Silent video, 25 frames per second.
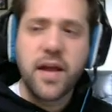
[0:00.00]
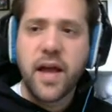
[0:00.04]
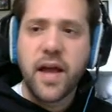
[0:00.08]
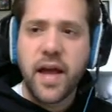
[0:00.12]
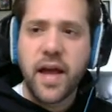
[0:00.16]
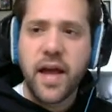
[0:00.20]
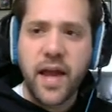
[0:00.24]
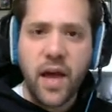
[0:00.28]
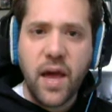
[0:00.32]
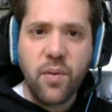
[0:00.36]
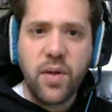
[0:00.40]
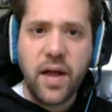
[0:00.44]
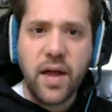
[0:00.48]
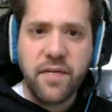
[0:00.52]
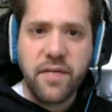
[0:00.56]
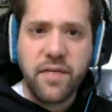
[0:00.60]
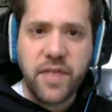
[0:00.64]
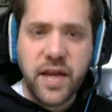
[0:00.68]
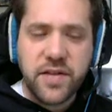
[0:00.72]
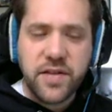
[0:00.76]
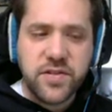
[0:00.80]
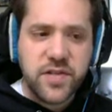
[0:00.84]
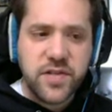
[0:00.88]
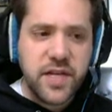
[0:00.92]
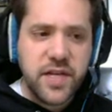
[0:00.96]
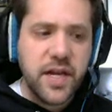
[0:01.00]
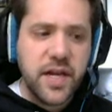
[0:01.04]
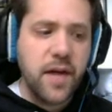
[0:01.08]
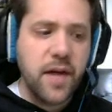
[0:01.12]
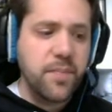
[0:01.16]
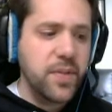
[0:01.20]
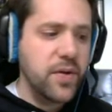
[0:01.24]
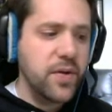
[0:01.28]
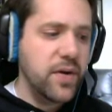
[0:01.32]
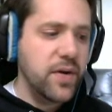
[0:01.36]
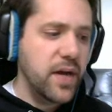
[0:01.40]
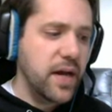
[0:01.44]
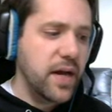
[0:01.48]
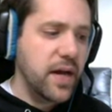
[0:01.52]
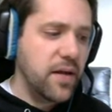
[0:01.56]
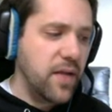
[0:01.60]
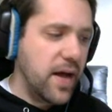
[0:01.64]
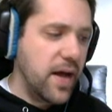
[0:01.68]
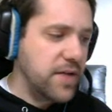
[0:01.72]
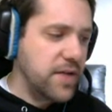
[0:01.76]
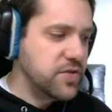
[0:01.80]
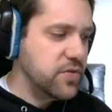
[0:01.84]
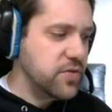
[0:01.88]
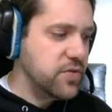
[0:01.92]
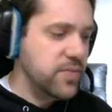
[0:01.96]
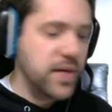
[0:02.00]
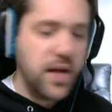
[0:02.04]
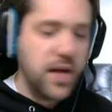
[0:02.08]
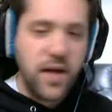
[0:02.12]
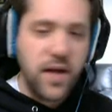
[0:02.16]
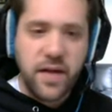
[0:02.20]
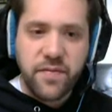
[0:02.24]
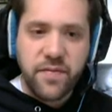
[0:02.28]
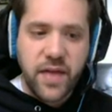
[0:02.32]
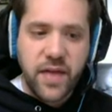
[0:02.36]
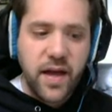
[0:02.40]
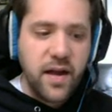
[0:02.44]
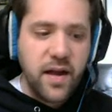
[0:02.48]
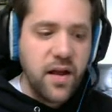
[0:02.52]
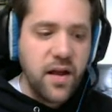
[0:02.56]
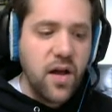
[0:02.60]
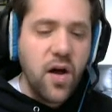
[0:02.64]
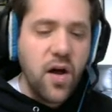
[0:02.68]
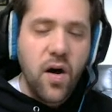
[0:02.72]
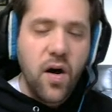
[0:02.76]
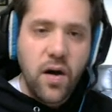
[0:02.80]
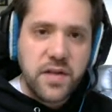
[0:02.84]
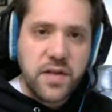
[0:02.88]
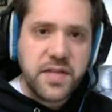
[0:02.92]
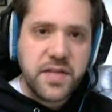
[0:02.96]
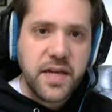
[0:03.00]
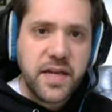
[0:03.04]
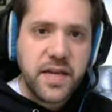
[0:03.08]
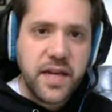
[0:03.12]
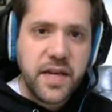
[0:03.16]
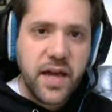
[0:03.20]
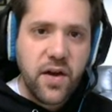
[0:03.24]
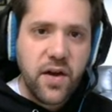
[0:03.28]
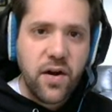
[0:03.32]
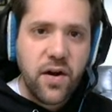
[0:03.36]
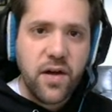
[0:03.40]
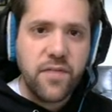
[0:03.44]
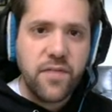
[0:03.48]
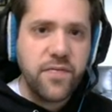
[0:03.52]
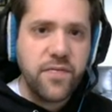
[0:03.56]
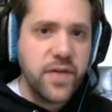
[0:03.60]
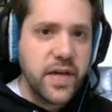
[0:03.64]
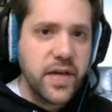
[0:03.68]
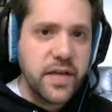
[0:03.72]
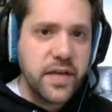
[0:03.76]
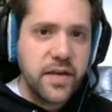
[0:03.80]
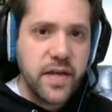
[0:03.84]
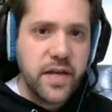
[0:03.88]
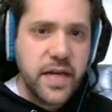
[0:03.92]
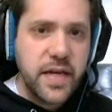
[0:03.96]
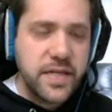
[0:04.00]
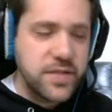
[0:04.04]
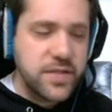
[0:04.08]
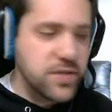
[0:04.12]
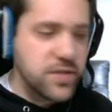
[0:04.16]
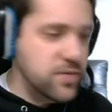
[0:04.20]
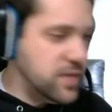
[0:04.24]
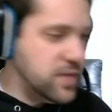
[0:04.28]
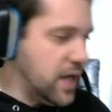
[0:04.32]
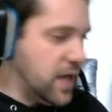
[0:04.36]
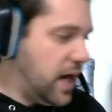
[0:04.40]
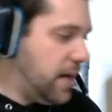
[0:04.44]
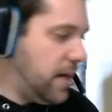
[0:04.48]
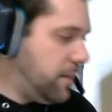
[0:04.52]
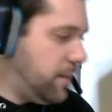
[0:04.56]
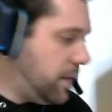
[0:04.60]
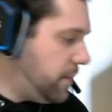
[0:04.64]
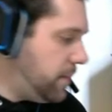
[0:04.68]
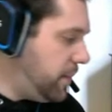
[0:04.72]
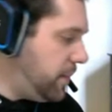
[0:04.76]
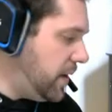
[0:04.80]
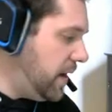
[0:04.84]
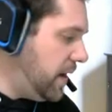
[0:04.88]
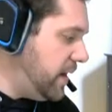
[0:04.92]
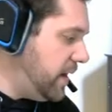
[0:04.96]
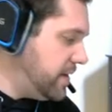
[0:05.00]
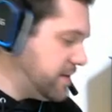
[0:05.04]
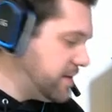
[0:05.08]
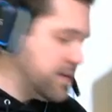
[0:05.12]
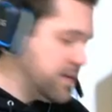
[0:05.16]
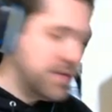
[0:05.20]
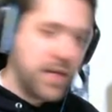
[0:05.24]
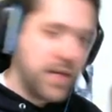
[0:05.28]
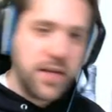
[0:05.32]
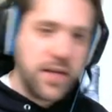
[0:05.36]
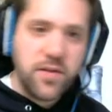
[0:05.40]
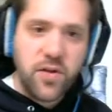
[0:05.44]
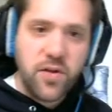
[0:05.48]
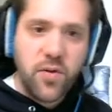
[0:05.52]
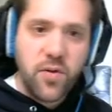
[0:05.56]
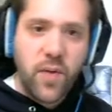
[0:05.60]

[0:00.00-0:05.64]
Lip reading: and I will have the answer key uploaded on Classroom, and I'll have that all taken care of in due time. But it does take a little